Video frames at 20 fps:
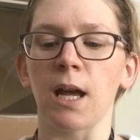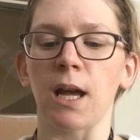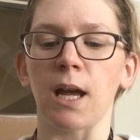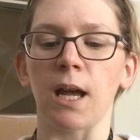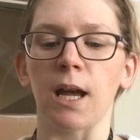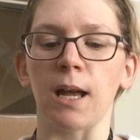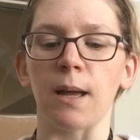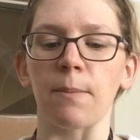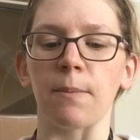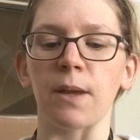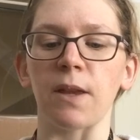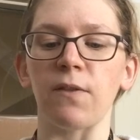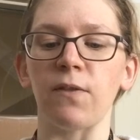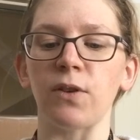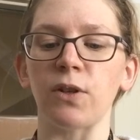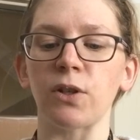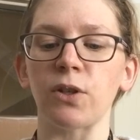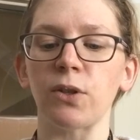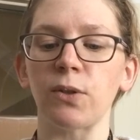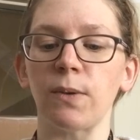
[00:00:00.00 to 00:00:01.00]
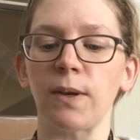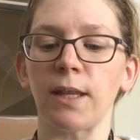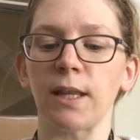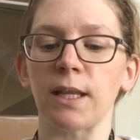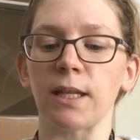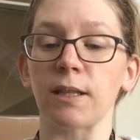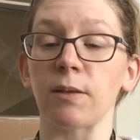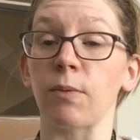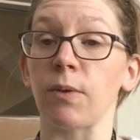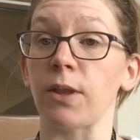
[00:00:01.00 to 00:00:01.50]
If you're doing
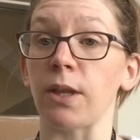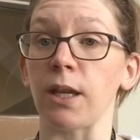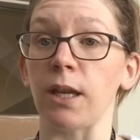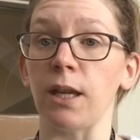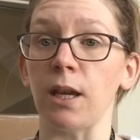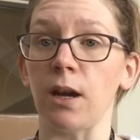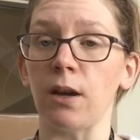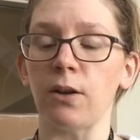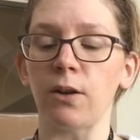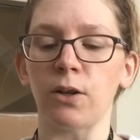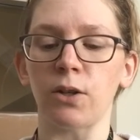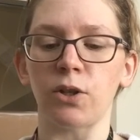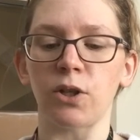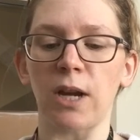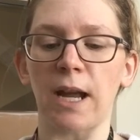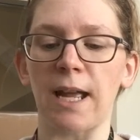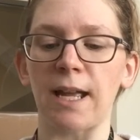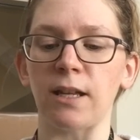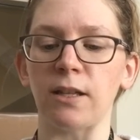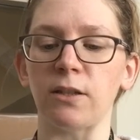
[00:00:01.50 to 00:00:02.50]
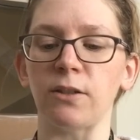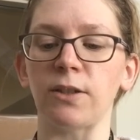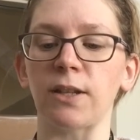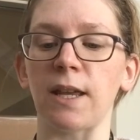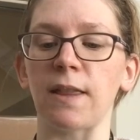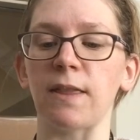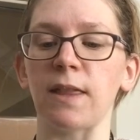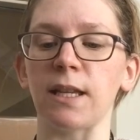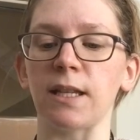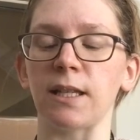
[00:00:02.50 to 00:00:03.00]
this with a younger child
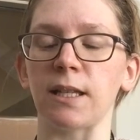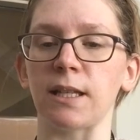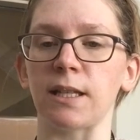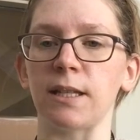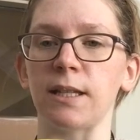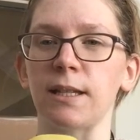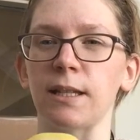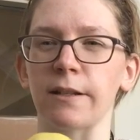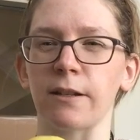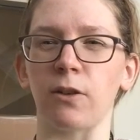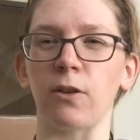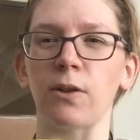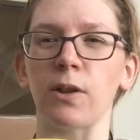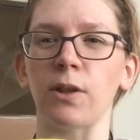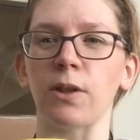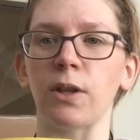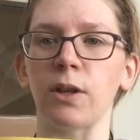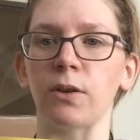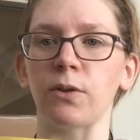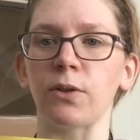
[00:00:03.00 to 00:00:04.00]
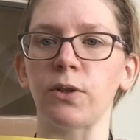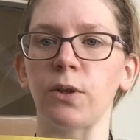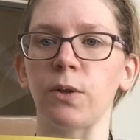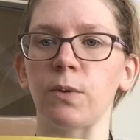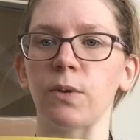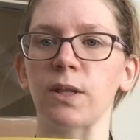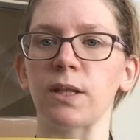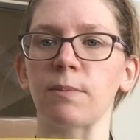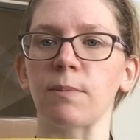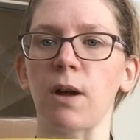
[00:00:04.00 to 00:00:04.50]
and this is still a little
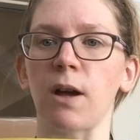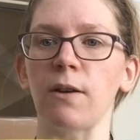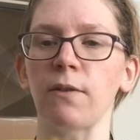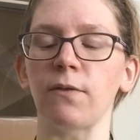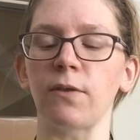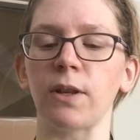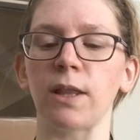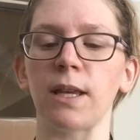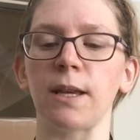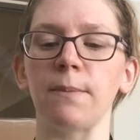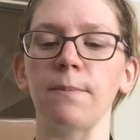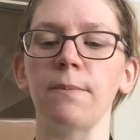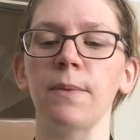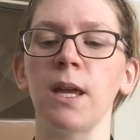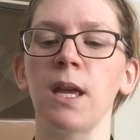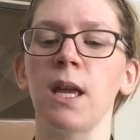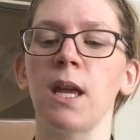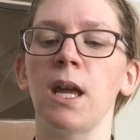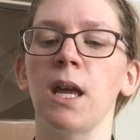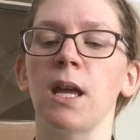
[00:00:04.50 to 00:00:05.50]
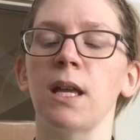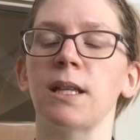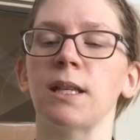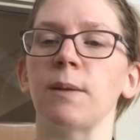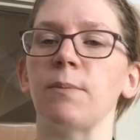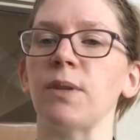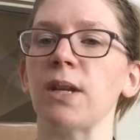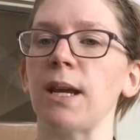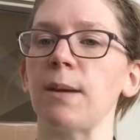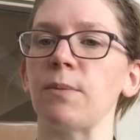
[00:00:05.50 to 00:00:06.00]
too small for them,
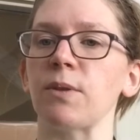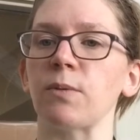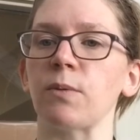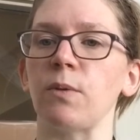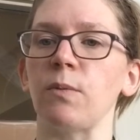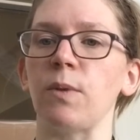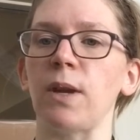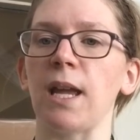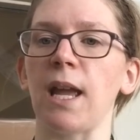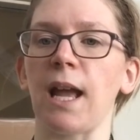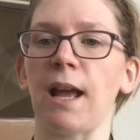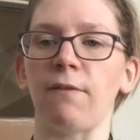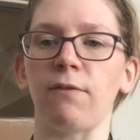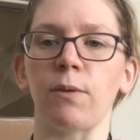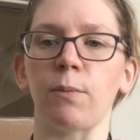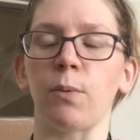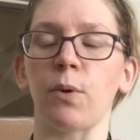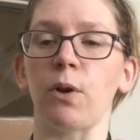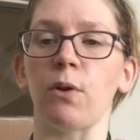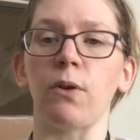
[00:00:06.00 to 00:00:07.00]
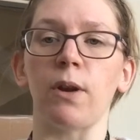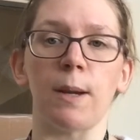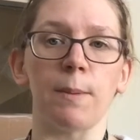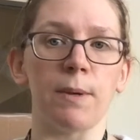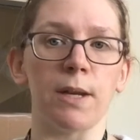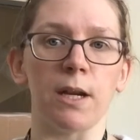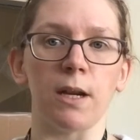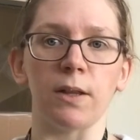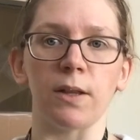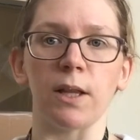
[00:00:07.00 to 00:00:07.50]
sometimes when we have the program
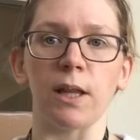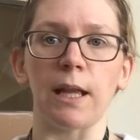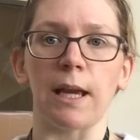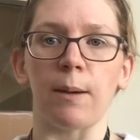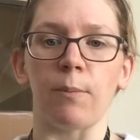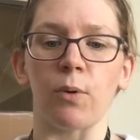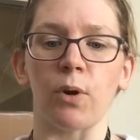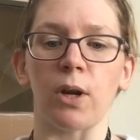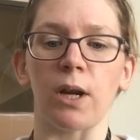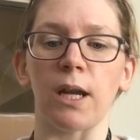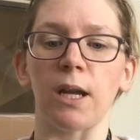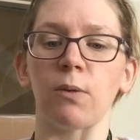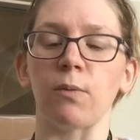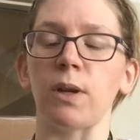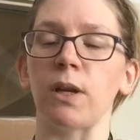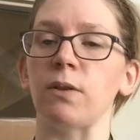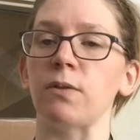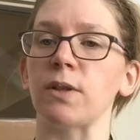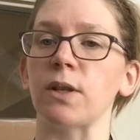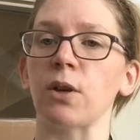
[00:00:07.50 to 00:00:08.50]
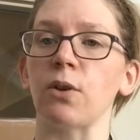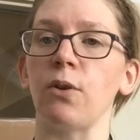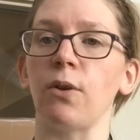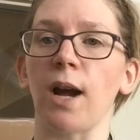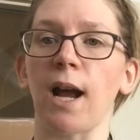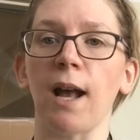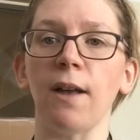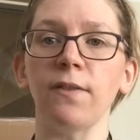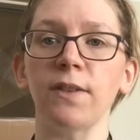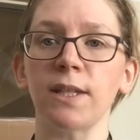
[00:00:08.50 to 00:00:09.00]
here at the library, we use a
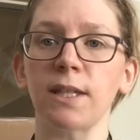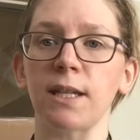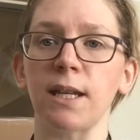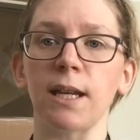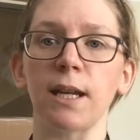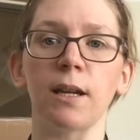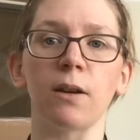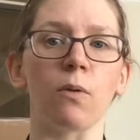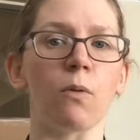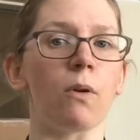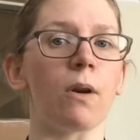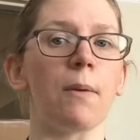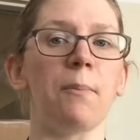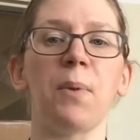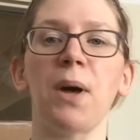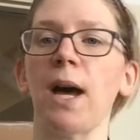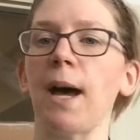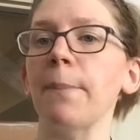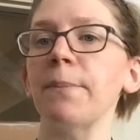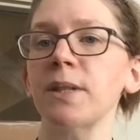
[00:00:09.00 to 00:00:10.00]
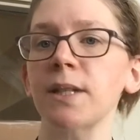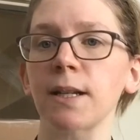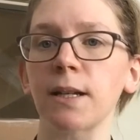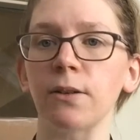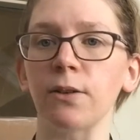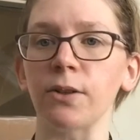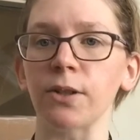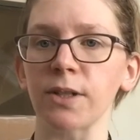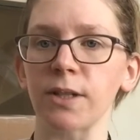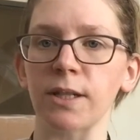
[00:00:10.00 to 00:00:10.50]
craft stick or a
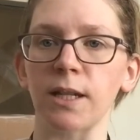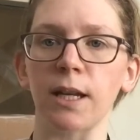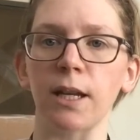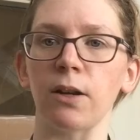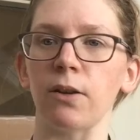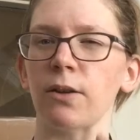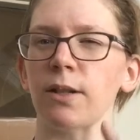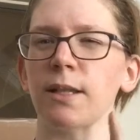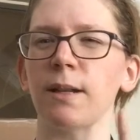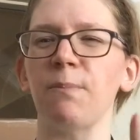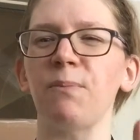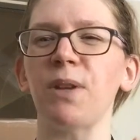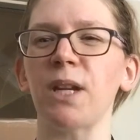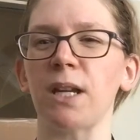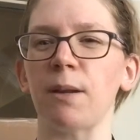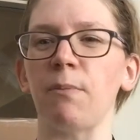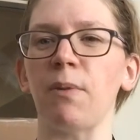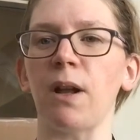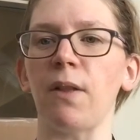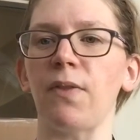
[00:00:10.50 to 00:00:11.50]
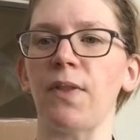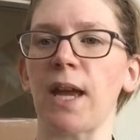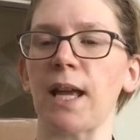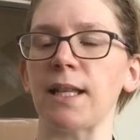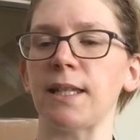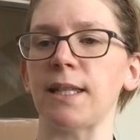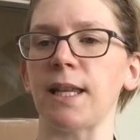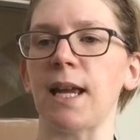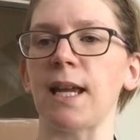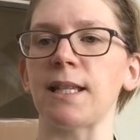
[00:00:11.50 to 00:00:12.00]
popsicle stick or something about
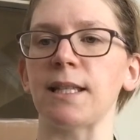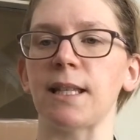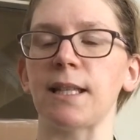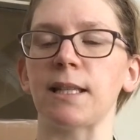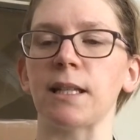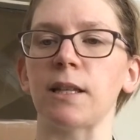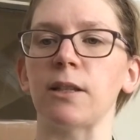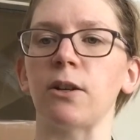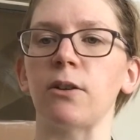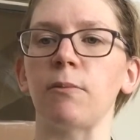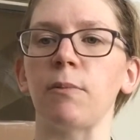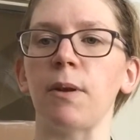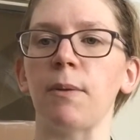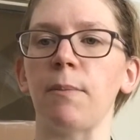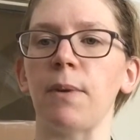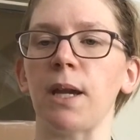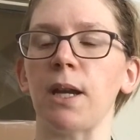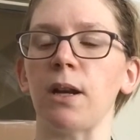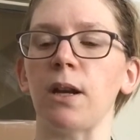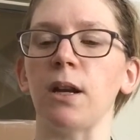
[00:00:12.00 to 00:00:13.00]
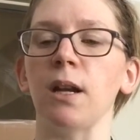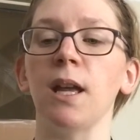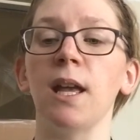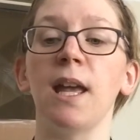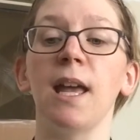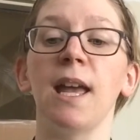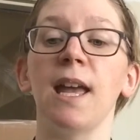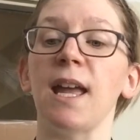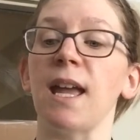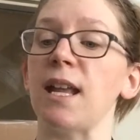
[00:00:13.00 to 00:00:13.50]
that size that's a little bit bigger,
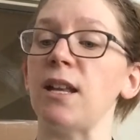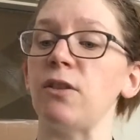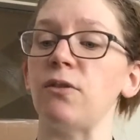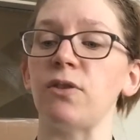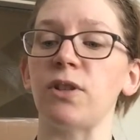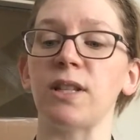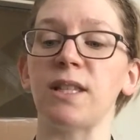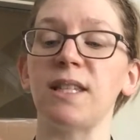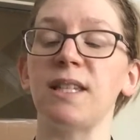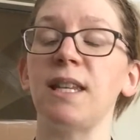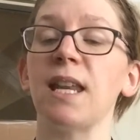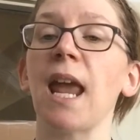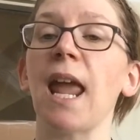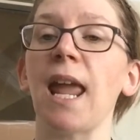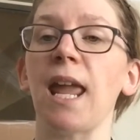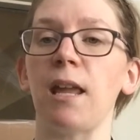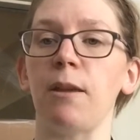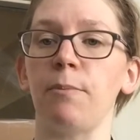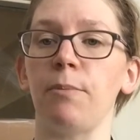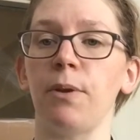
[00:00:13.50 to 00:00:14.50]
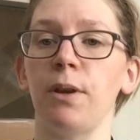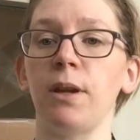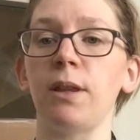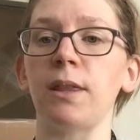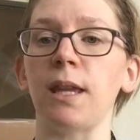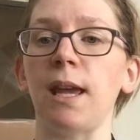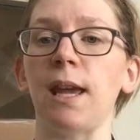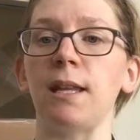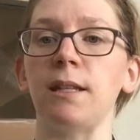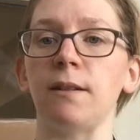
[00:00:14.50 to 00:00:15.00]
and you just tape
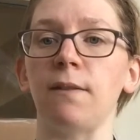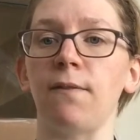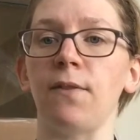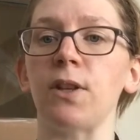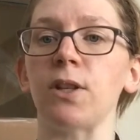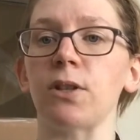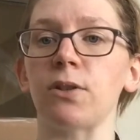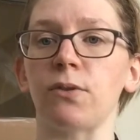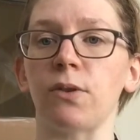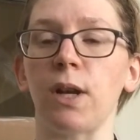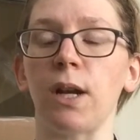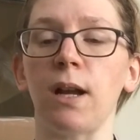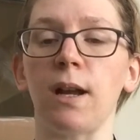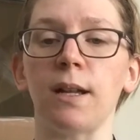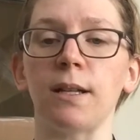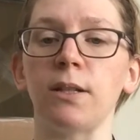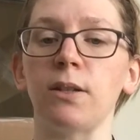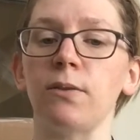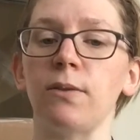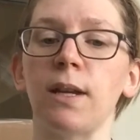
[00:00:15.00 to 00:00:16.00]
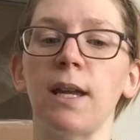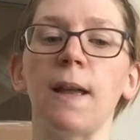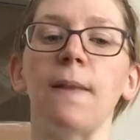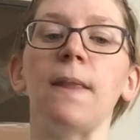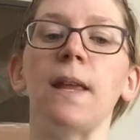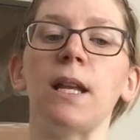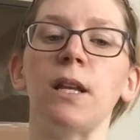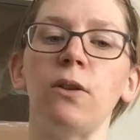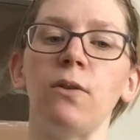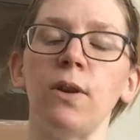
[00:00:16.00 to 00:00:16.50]
the end of the string onto it,
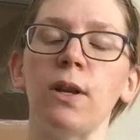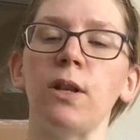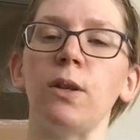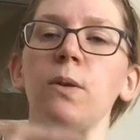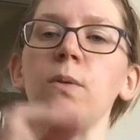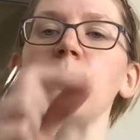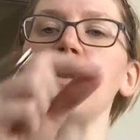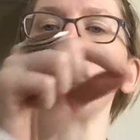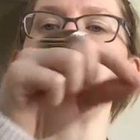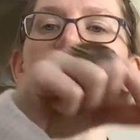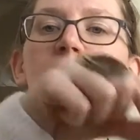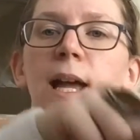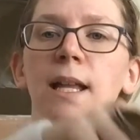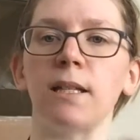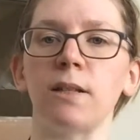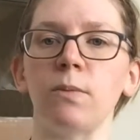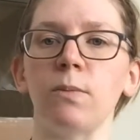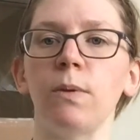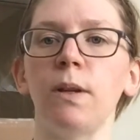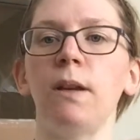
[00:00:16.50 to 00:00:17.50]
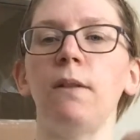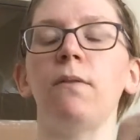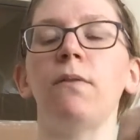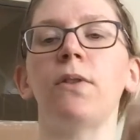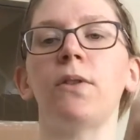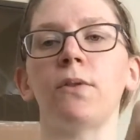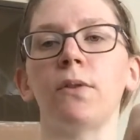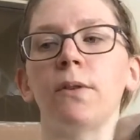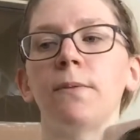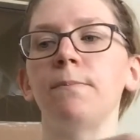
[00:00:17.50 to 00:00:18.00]
and then you can use that to weave
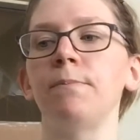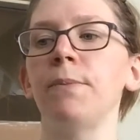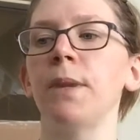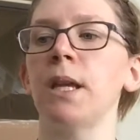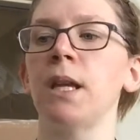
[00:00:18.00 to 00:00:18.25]
through.